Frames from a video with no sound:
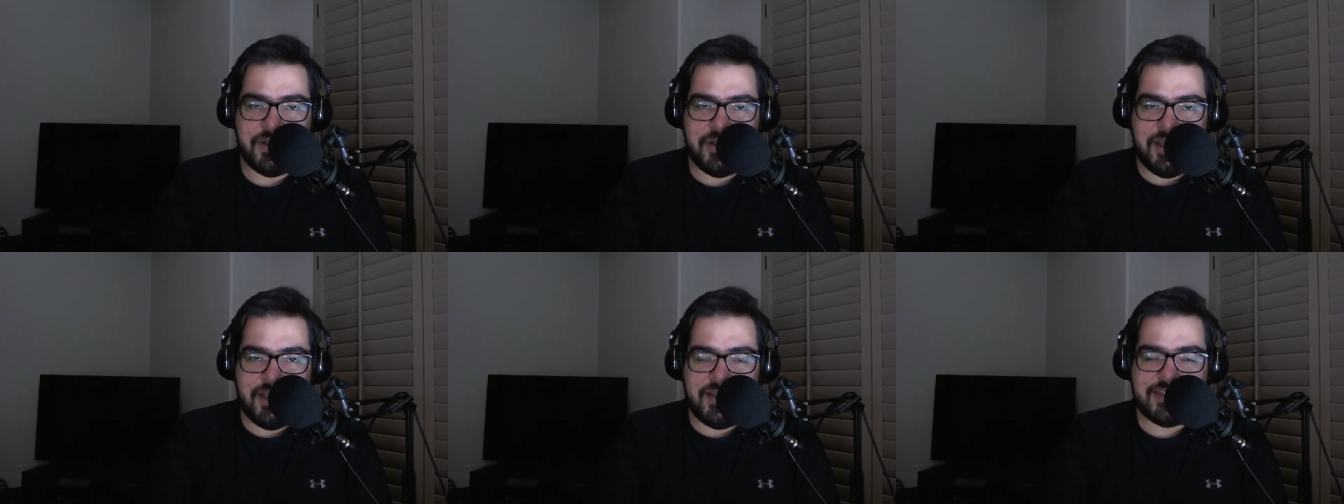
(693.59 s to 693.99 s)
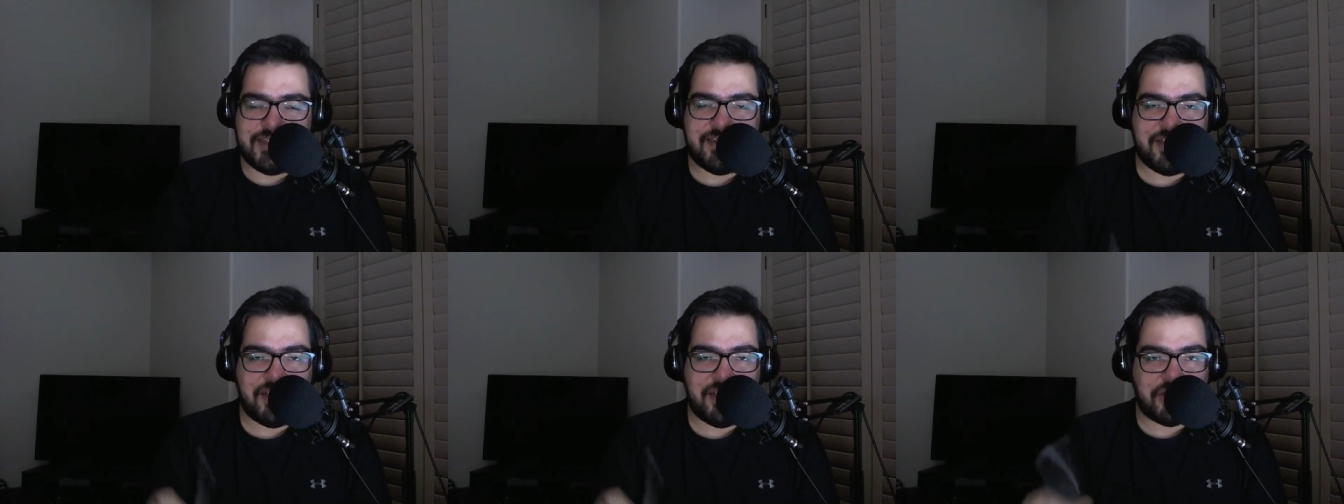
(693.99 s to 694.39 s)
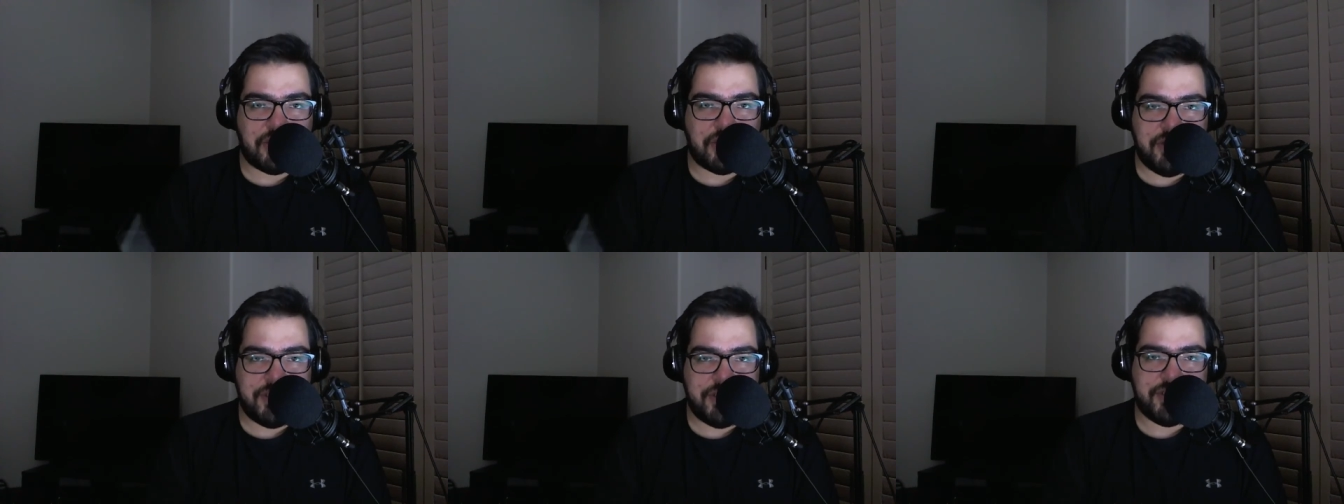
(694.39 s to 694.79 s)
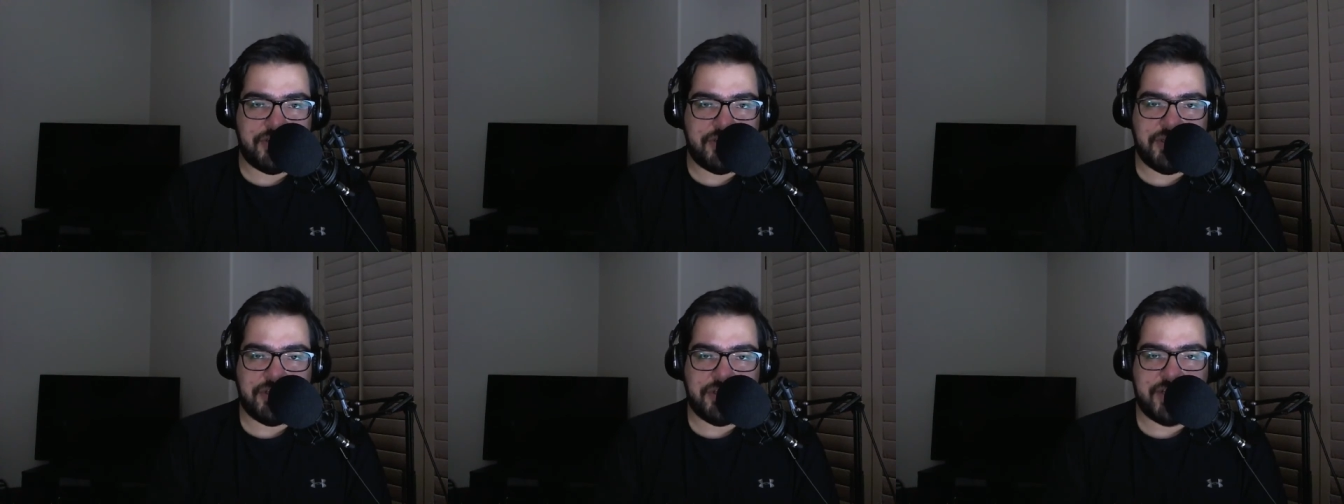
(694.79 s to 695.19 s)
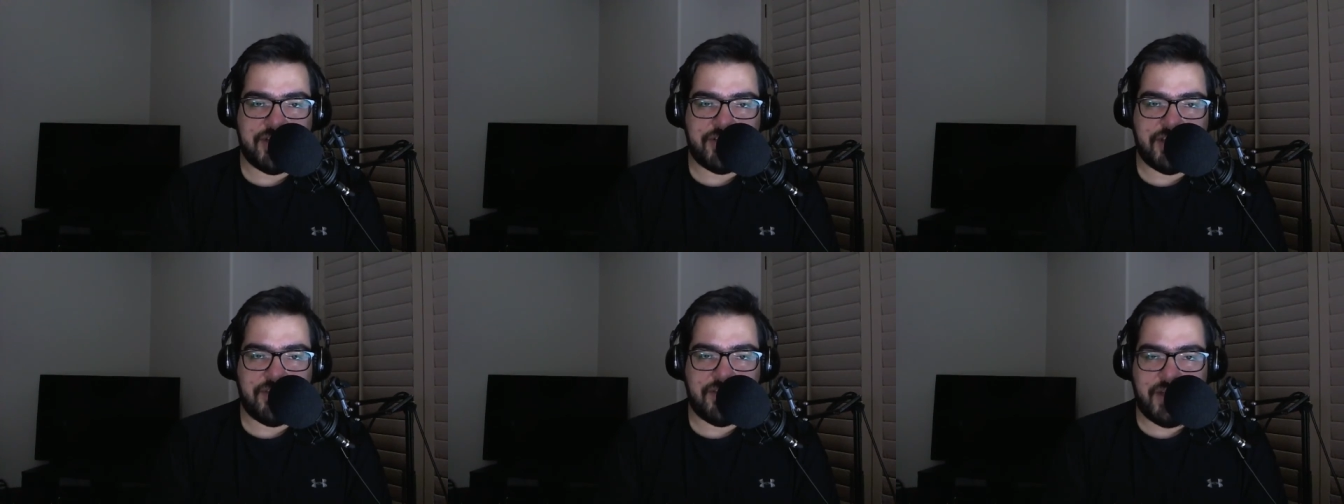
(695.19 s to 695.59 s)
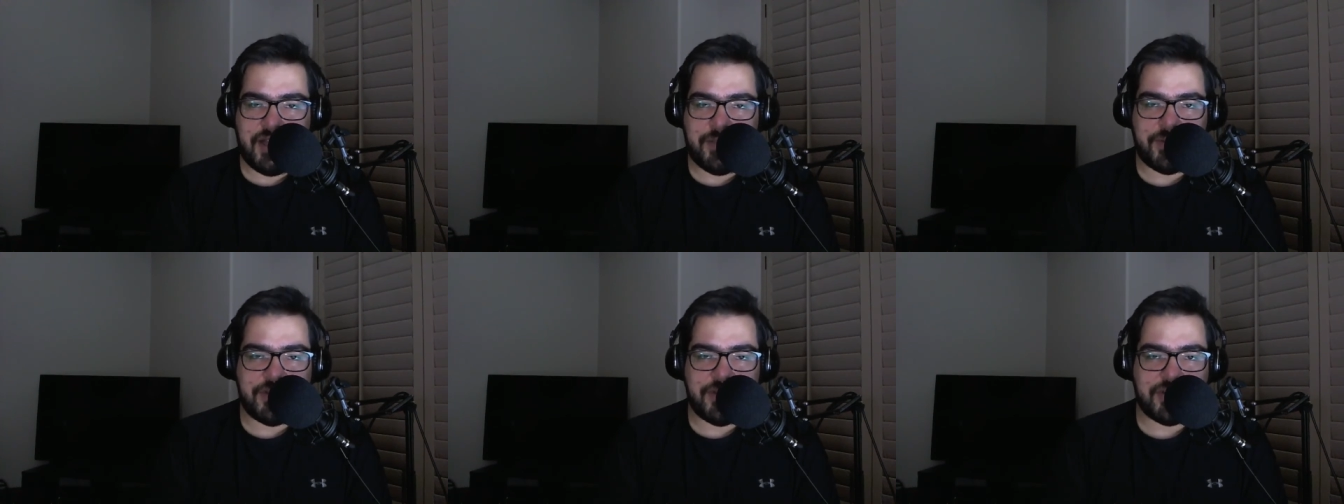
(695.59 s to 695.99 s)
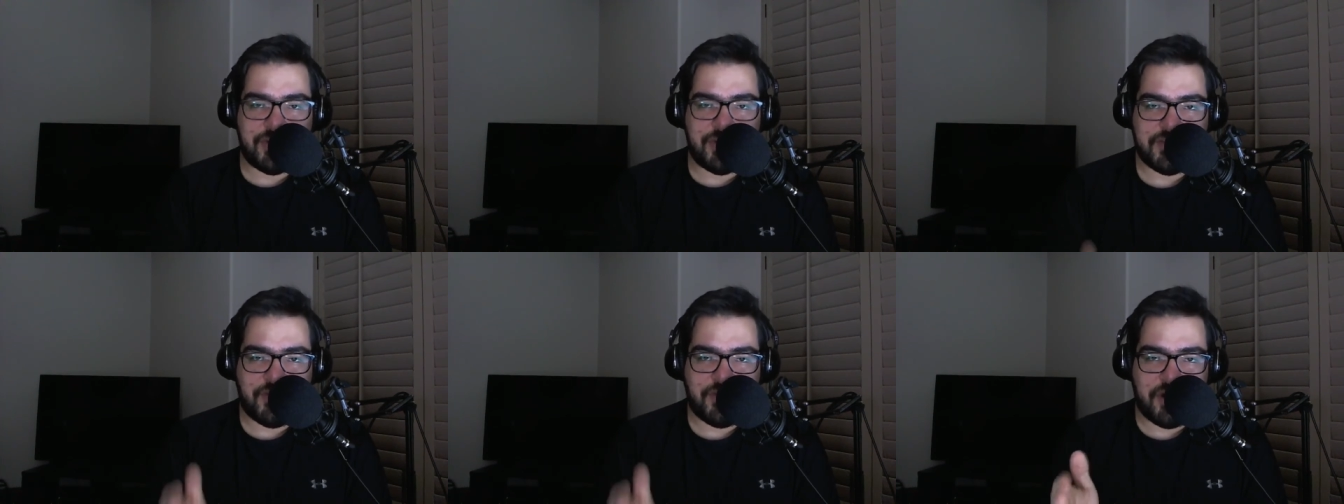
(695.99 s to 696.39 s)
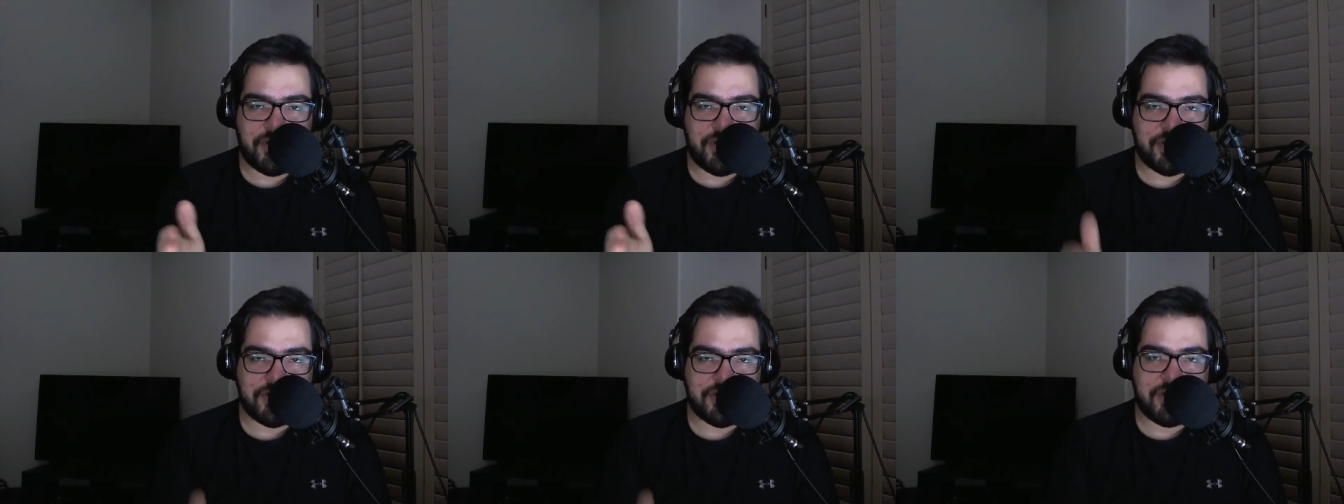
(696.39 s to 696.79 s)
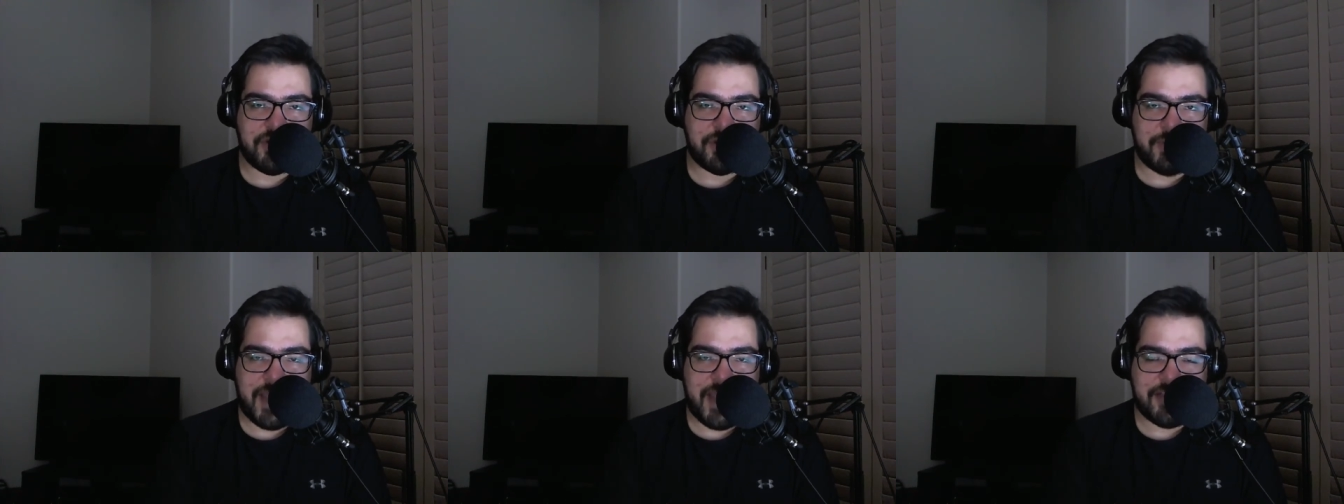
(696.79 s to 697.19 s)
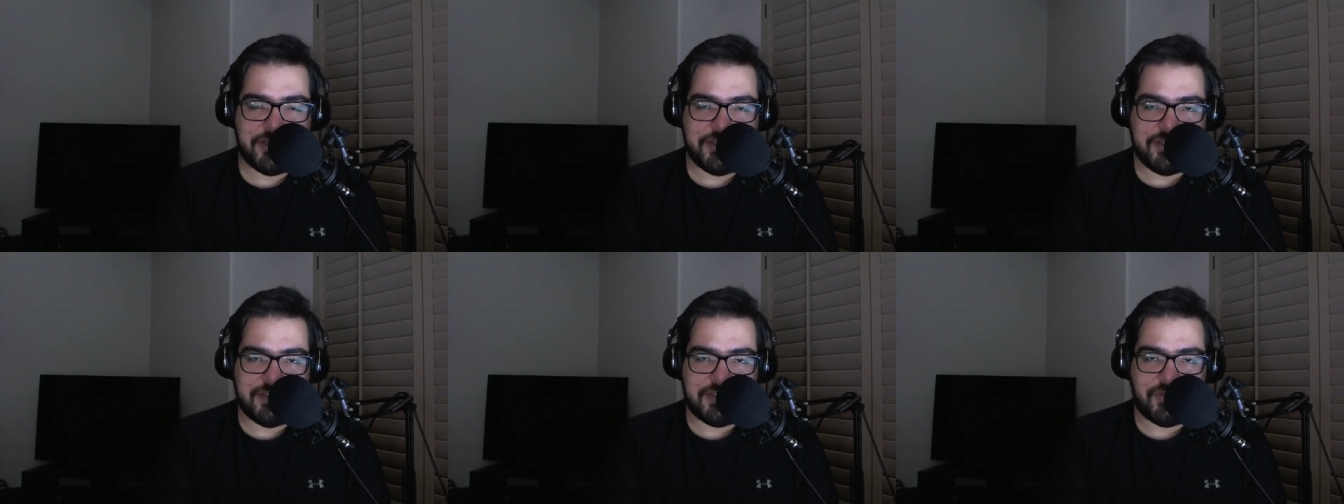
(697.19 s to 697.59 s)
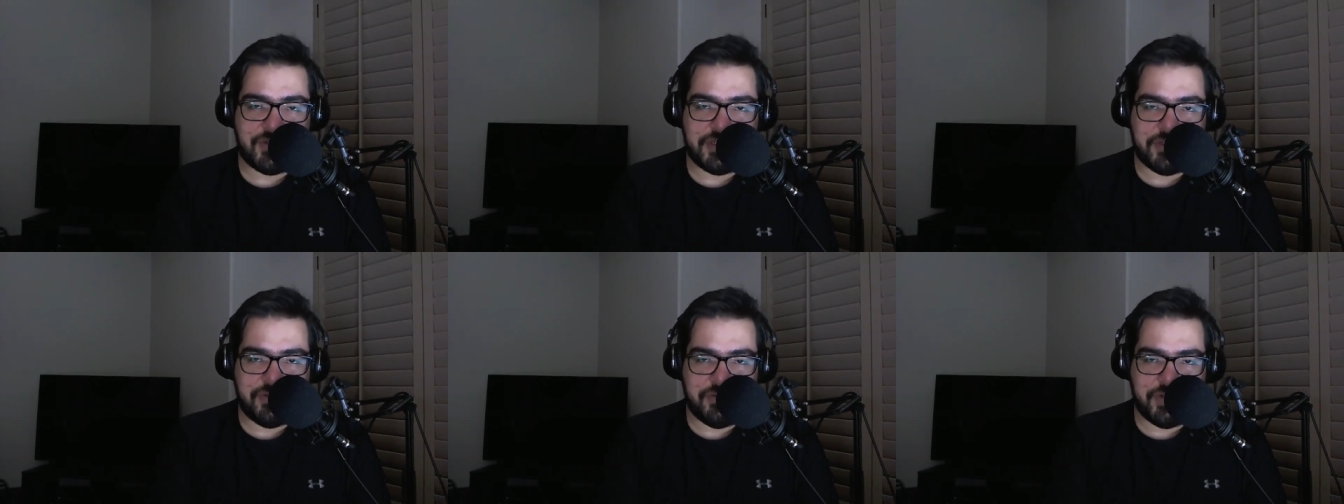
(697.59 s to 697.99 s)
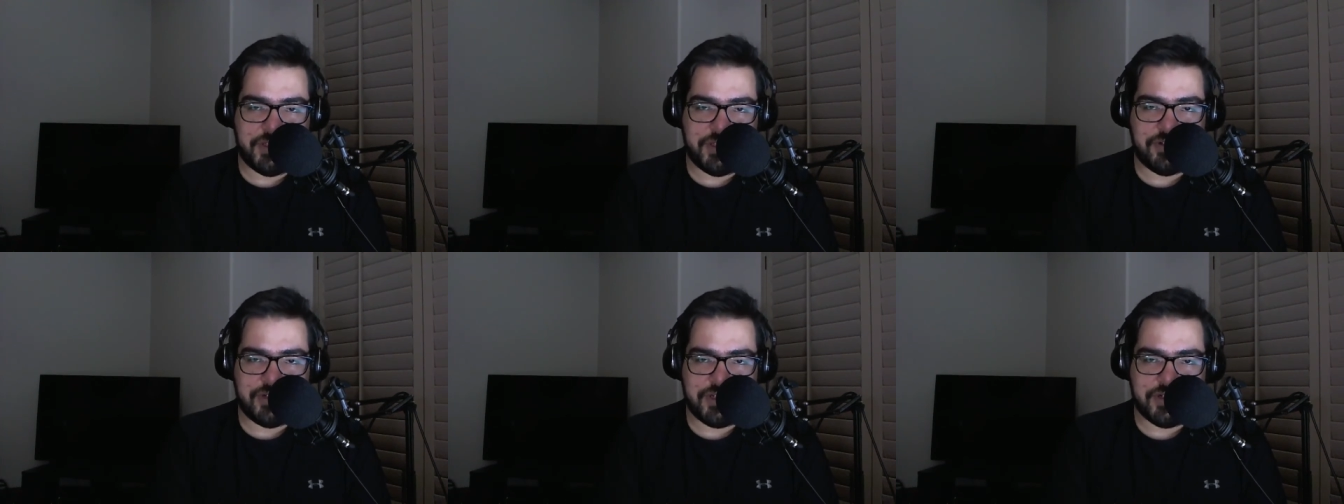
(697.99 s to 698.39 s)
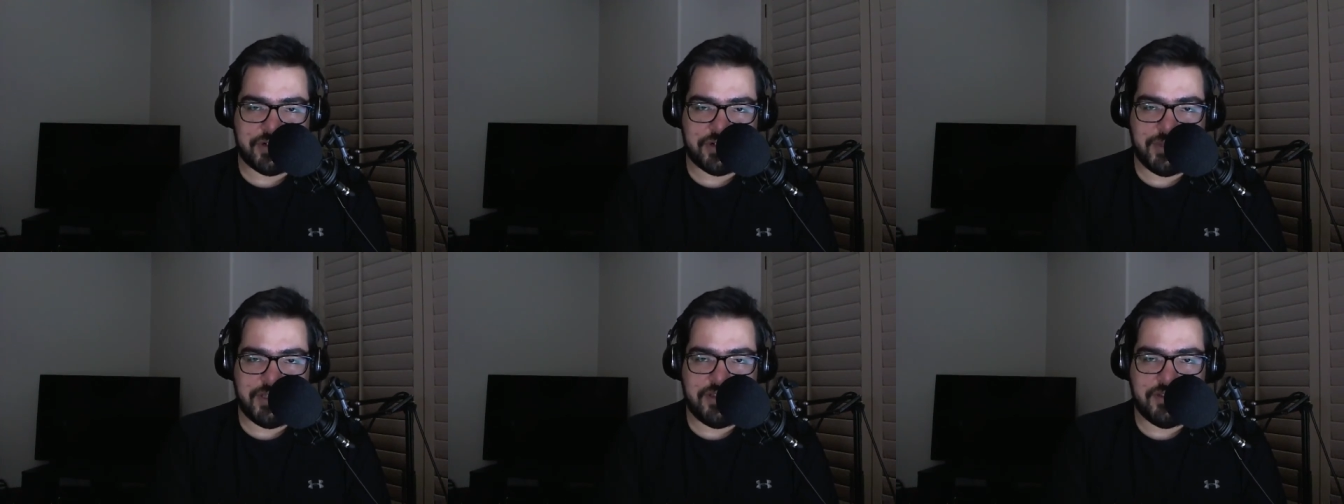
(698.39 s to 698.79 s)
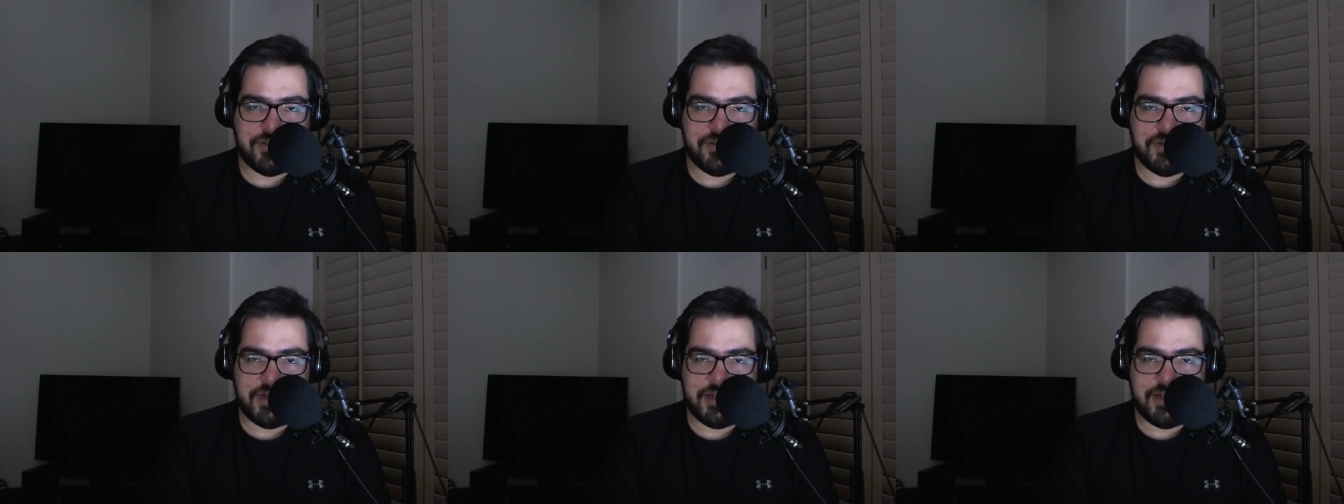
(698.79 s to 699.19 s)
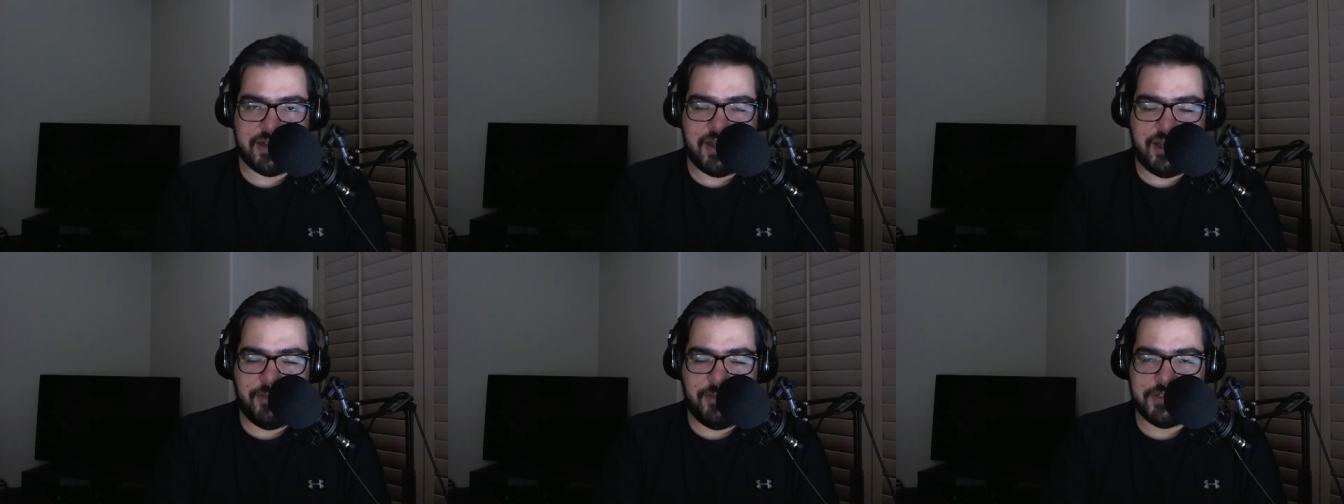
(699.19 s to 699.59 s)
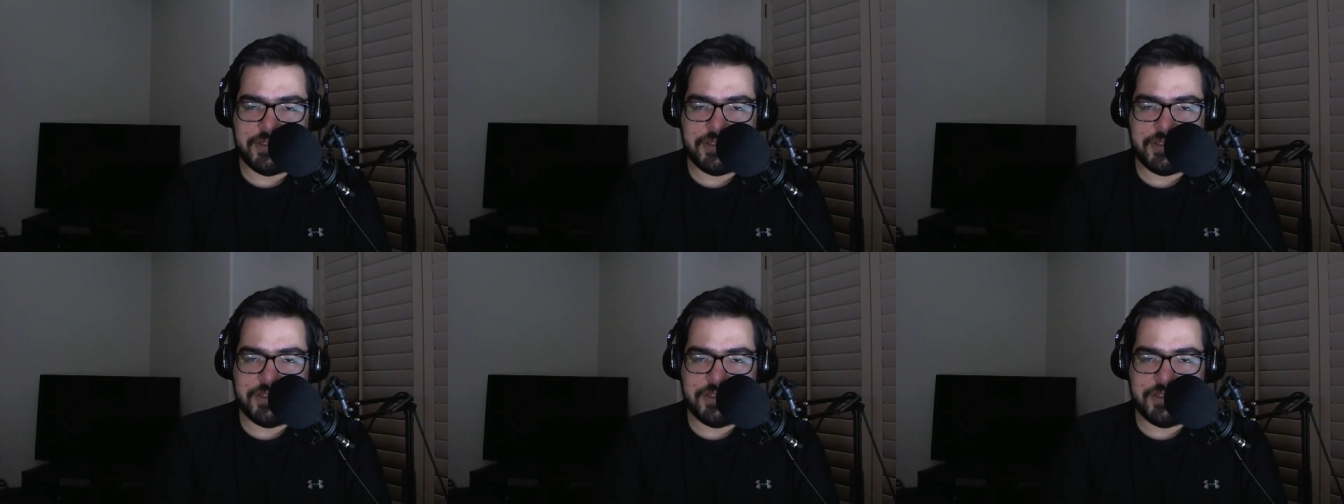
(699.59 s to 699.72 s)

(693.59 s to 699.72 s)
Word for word: And that's not to discourage you, and you should never give up, and you should always follow your, your passions and what, what you're determined to uh, accomplish.